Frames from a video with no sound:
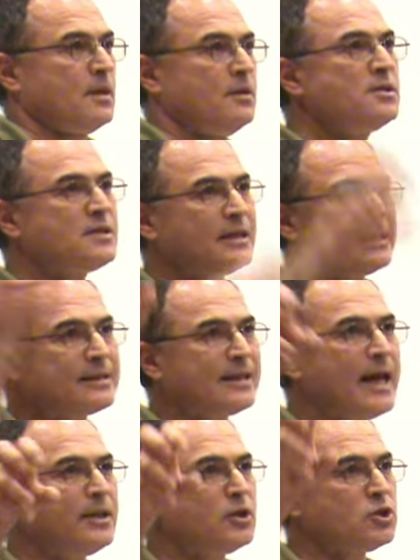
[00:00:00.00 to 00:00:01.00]
This is a
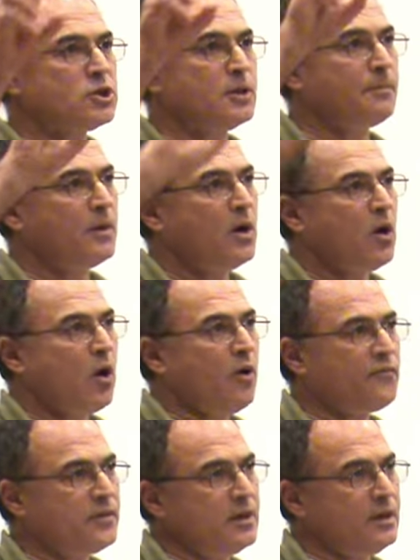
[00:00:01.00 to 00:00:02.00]
dictatorship
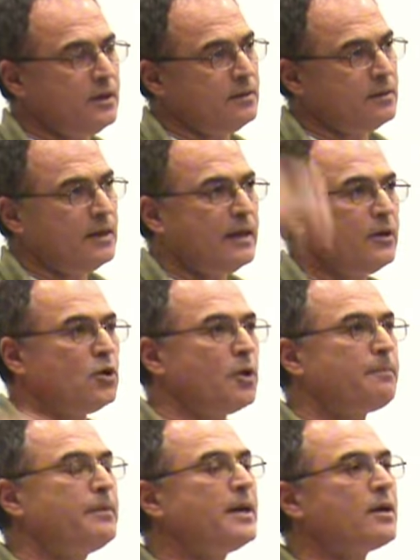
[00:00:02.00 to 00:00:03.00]
of the
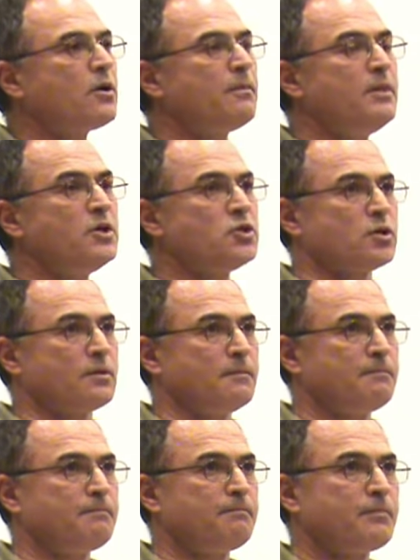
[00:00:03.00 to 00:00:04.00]
European Commission,
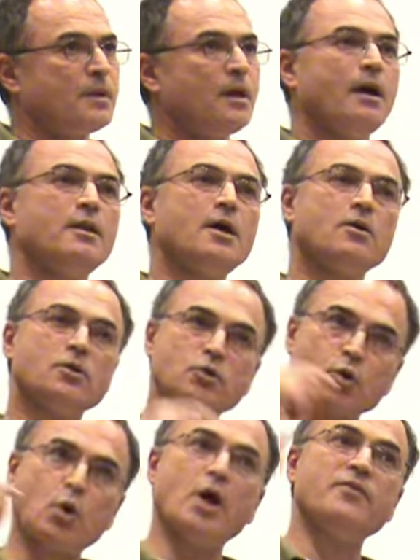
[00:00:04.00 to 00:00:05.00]
and they want
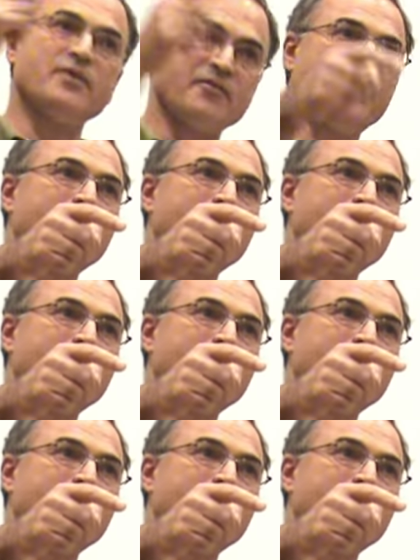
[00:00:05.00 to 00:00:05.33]
to go even